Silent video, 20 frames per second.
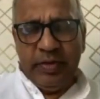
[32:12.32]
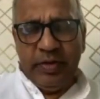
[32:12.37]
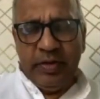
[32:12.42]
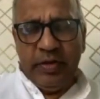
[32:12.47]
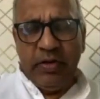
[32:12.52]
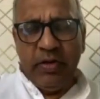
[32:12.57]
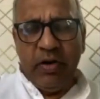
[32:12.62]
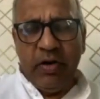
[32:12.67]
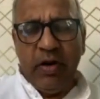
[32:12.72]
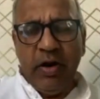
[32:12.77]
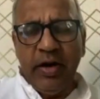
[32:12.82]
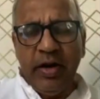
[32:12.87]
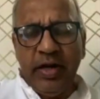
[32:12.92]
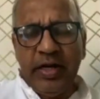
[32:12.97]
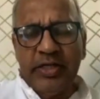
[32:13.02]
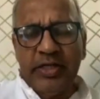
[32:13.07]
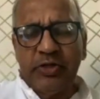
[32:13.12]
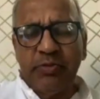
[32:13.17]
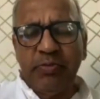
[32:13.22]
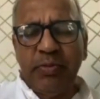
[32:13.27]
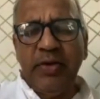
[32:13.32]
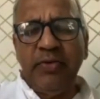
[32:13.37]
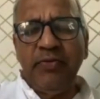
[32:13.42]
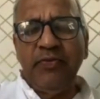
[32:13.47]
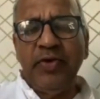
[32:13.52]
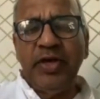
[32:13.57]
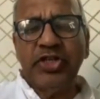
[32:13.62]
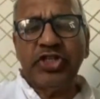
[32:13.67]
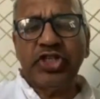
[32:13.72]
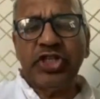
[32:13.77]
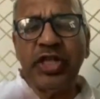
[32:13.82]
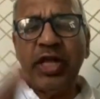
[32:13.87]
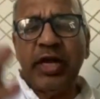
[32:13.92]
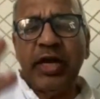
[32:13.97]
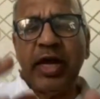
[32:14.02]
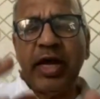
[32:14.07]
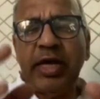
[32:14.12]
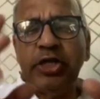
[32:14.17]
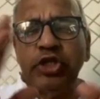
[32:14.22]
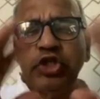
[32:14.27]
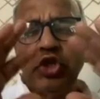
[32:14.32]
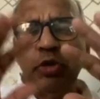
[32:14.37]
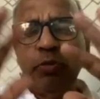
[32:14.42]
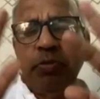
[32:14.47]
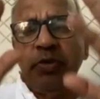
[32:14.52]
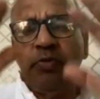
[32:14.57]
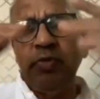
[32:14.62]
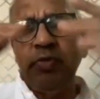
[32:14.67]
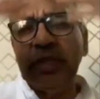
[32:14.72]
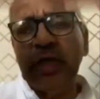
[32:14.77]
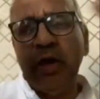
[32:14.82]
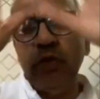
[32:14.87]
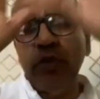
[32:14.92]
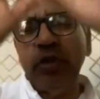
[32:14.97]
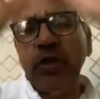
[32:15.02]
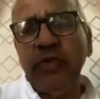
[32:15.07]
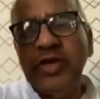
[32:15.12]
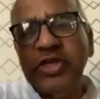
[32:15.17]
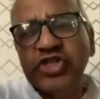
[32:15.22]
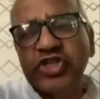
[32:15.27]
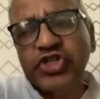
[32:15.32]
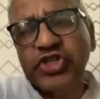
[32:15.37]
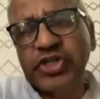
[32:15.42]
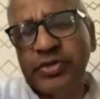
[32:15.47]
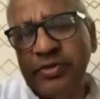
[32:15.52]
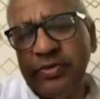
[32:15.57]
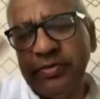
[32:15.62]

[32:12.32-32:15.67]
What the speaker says: Lord, it's my wish that I should be without the wish.